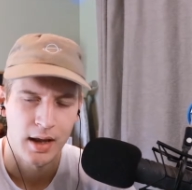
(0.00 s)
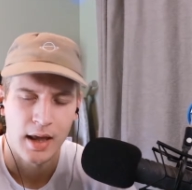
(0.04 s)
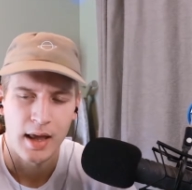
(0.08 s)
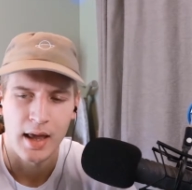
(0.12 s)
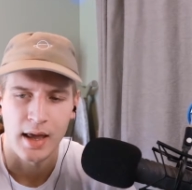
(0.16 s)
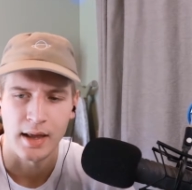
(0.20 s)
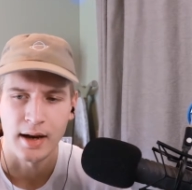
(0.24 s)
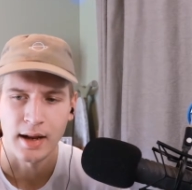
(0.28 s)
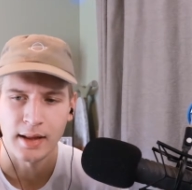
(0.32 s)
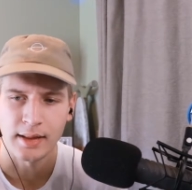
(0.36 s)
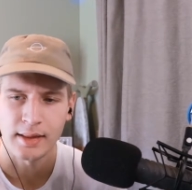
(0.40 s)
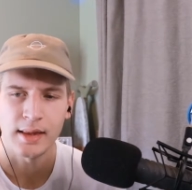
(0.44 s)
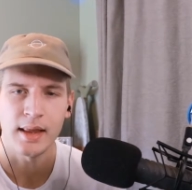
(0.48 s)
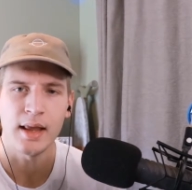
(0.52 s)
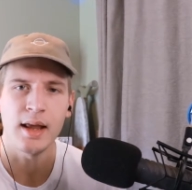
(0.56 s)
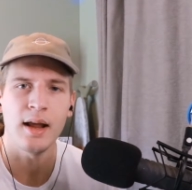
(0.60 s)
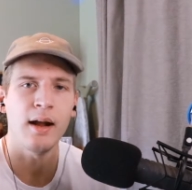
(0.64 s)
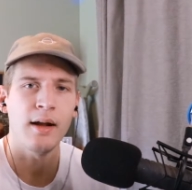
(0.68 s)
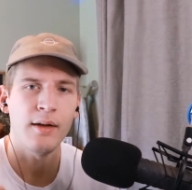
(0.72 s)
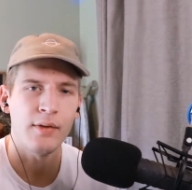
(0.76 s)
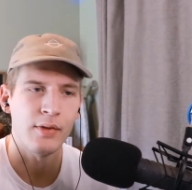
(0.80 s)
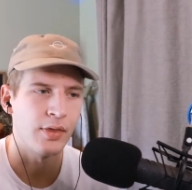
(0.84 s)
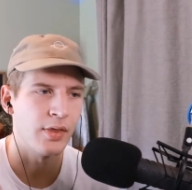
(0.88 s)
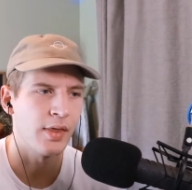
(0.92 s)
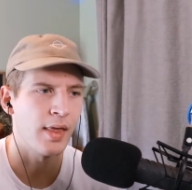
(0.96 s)
And I think
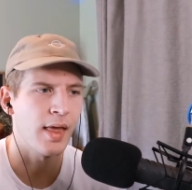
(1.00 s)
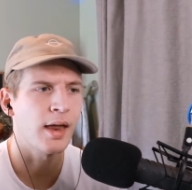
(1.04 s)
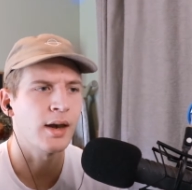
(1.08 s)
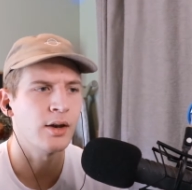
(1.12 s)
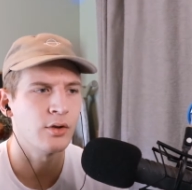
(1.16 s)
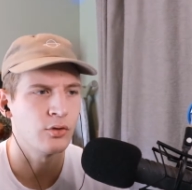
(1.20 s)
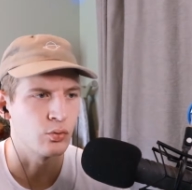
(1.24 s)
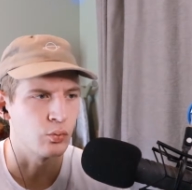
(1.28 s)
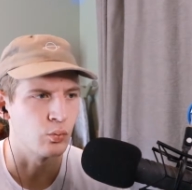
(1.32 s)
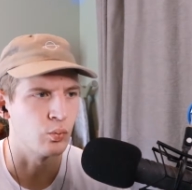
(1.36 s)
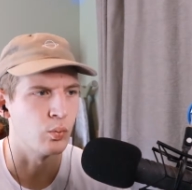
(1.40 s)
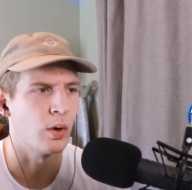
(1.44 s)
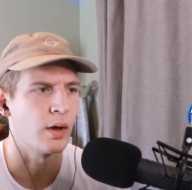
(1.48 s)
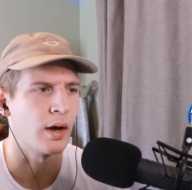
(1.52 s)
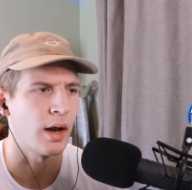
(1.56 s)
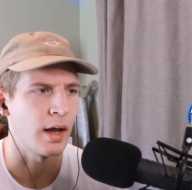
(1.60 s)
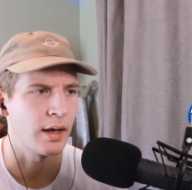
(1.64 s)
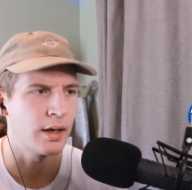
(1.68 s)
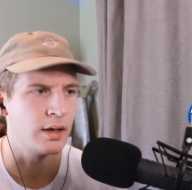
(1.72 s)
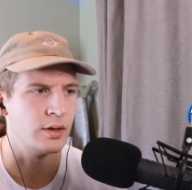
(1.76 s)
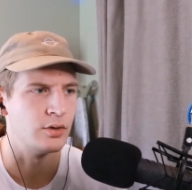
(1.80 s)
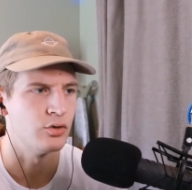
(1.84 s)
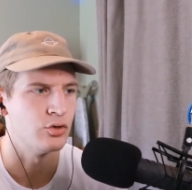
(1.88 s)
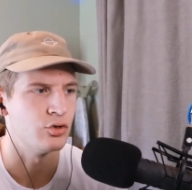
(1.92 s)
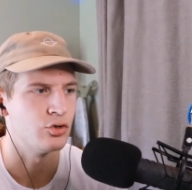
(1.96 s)
that is what I
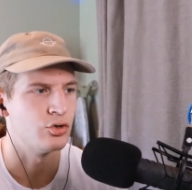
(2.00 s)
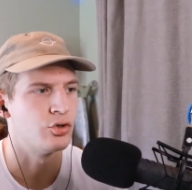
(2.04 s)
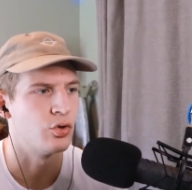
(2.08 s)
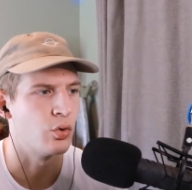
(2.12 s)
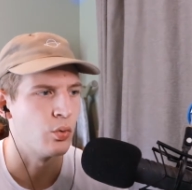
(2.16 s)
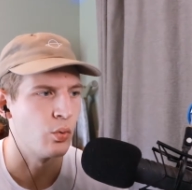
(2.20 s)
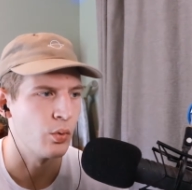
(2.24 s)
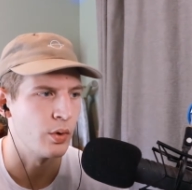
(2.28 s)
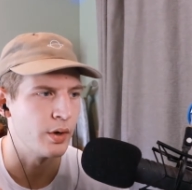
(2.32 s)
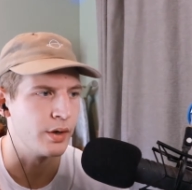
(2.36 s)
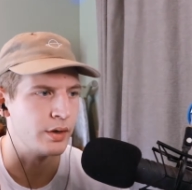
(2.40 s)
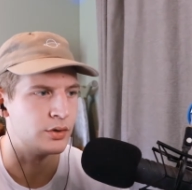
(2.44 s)
enjoy